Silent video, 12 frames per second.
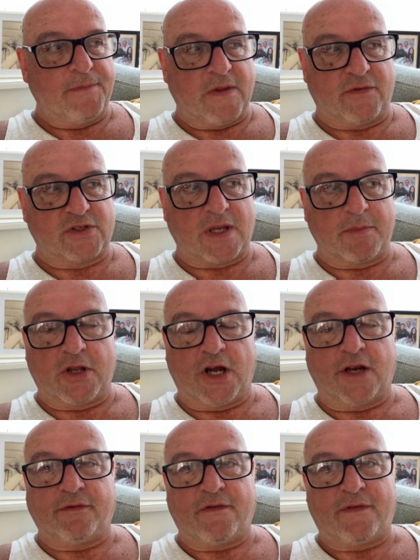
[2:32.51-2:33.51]
for some
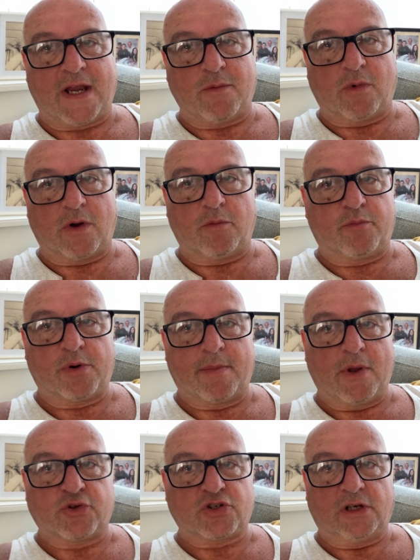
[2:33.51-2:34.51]
kind of event,
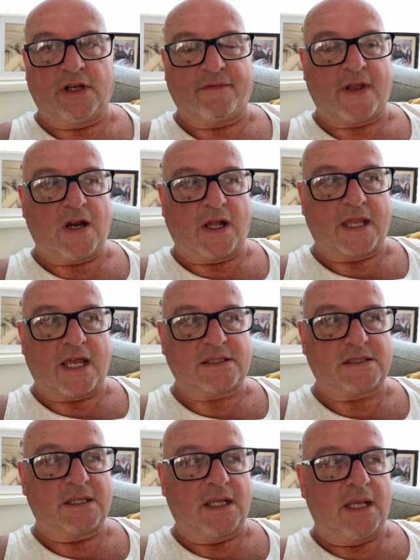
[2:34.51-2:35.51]
promotional event, I
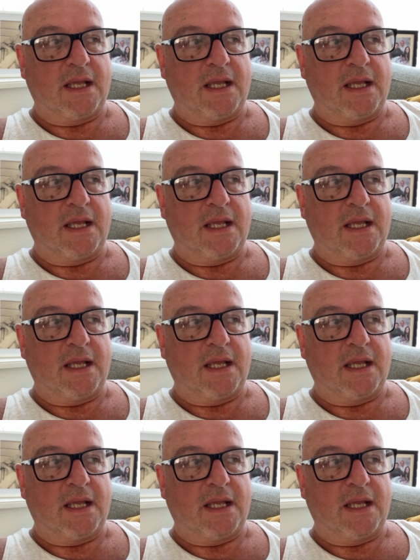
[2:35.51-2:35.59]
guess.